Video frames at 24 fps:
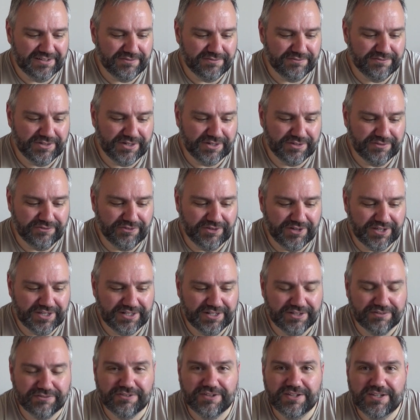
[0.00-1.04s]
very funny
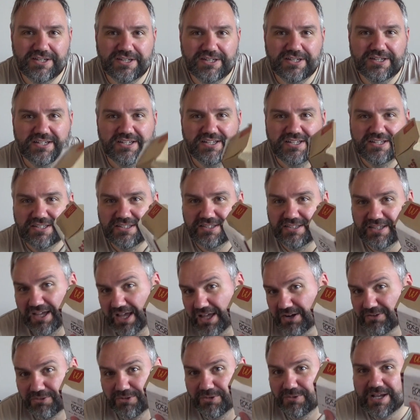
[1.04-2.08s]
enough, I
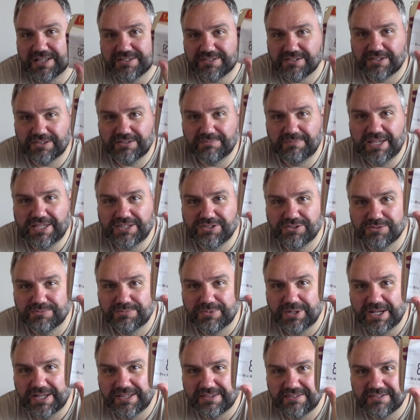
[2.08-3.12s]
don't know why it's on the menu,
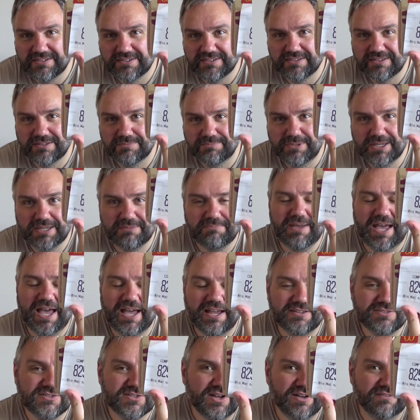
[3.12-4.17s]
but the Big
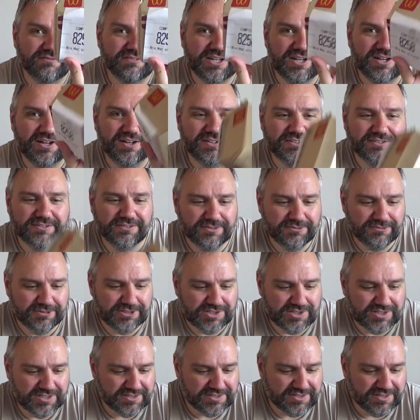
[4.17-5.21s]
Mac sans viande,
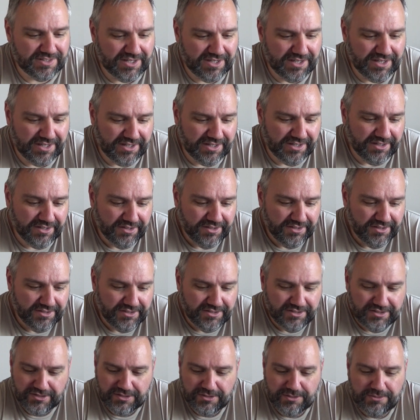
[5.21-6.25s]
which is
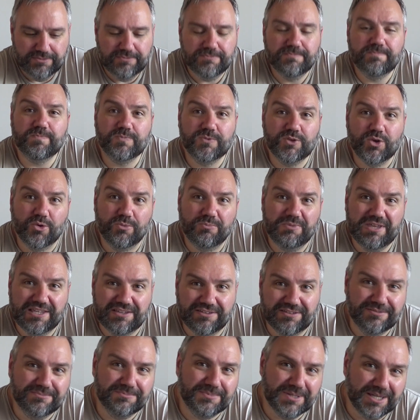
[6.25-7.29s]
no
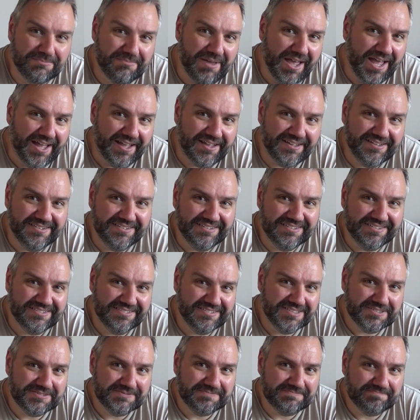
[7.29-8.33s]
meat Big Mac.
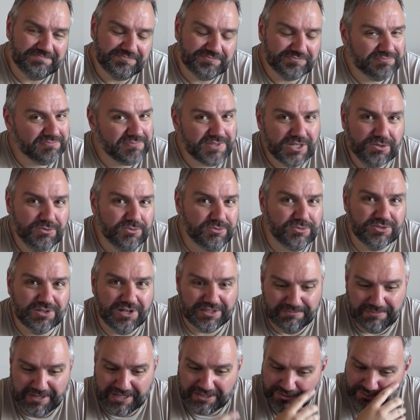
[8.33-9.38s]
It was
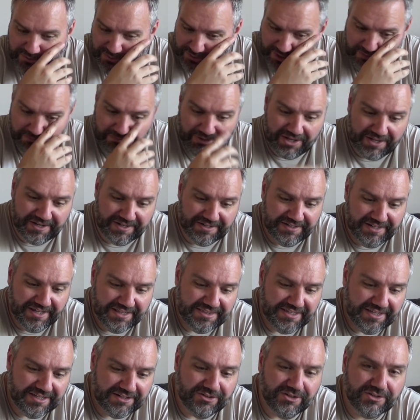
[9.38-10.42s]
on the menu, so I bought it.
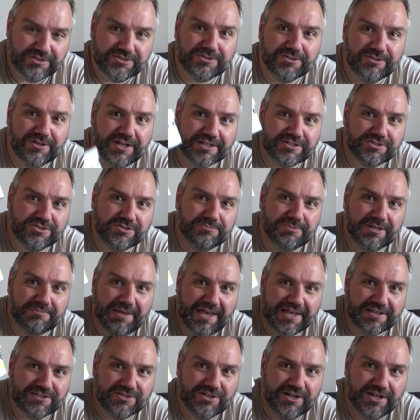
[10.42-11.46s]
And then also extra Big
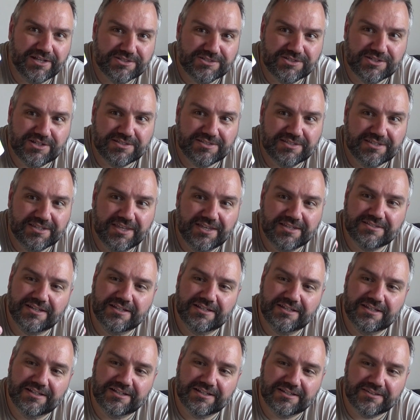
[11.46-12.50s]
Mac sauce, just in case I
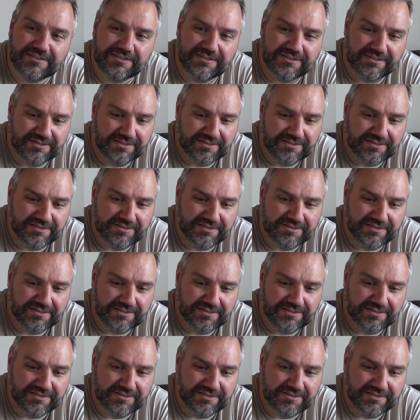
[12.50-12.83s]
need it.